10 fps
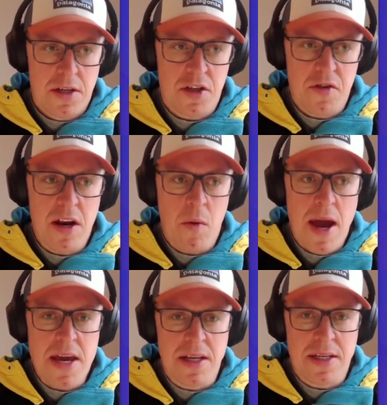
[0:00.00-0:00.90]
So straight
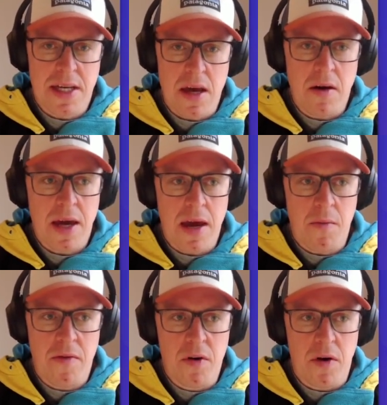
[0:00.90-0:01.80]
away you can see,
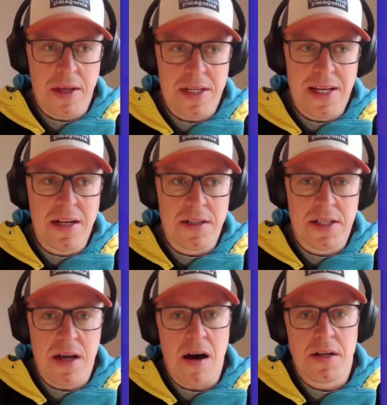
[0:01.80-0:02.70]
okay, we've got this little
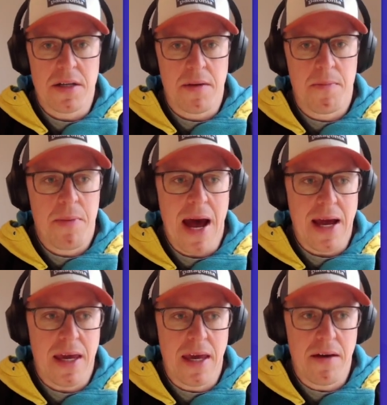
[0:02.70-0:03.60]
starter
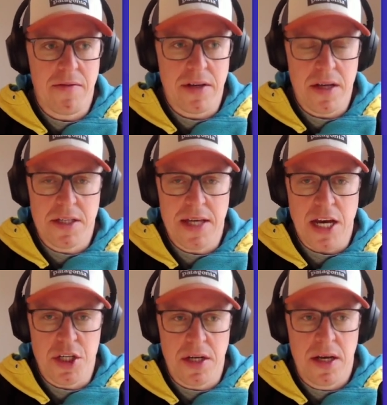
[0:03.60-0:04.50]
pack here of a
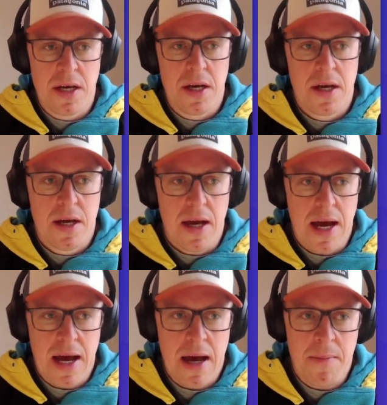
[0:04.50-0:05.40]
section,
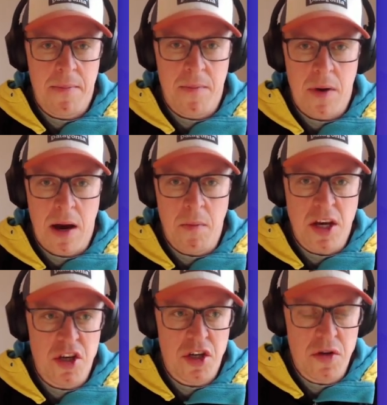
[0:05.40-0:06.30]
and
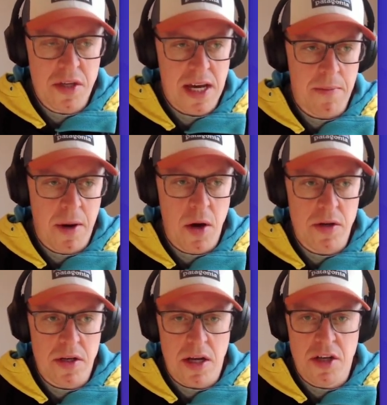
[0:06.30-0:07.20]
we can just use that
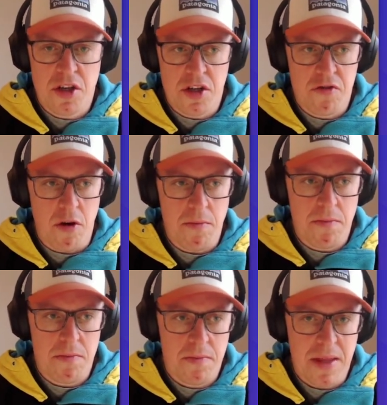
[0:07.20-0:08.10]
component and just drop